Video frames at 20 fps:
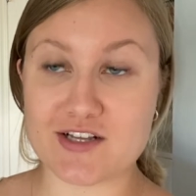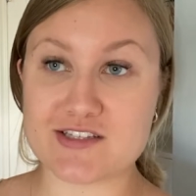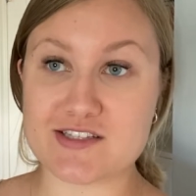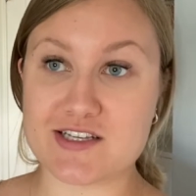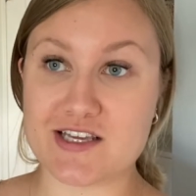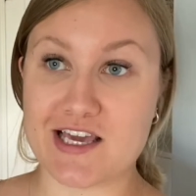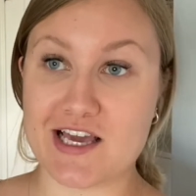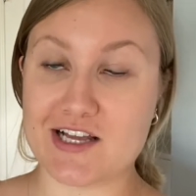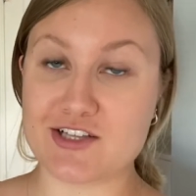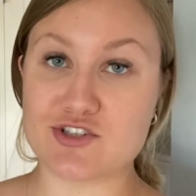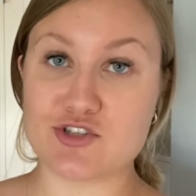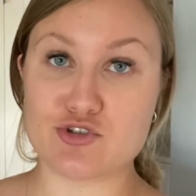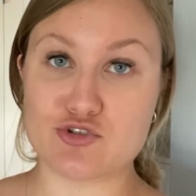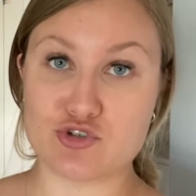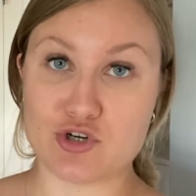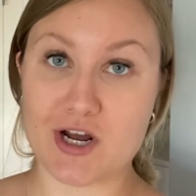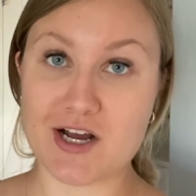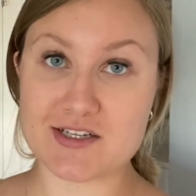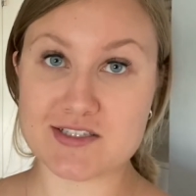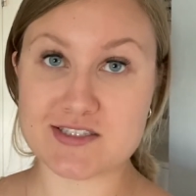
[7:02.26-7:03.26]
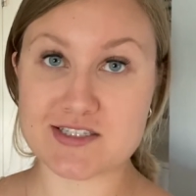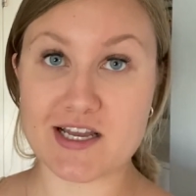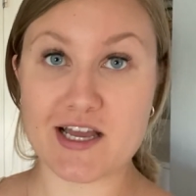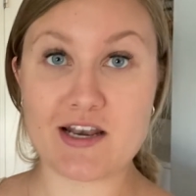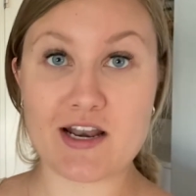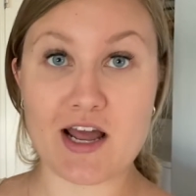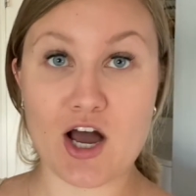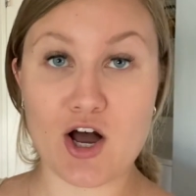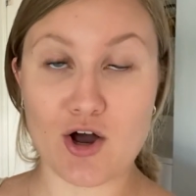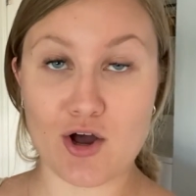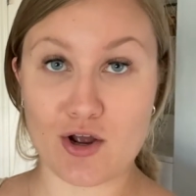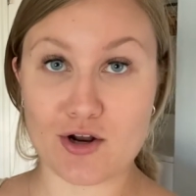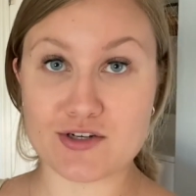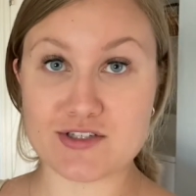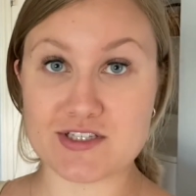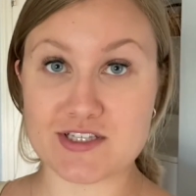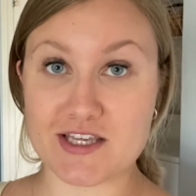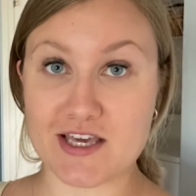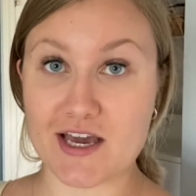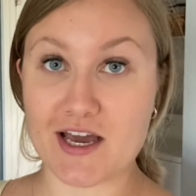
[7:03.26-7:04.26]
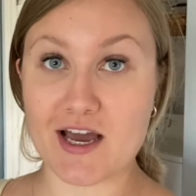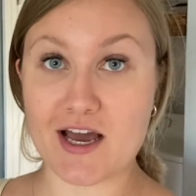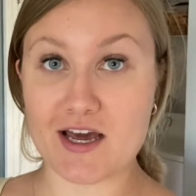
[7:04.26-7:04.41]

to get dressed and hard to get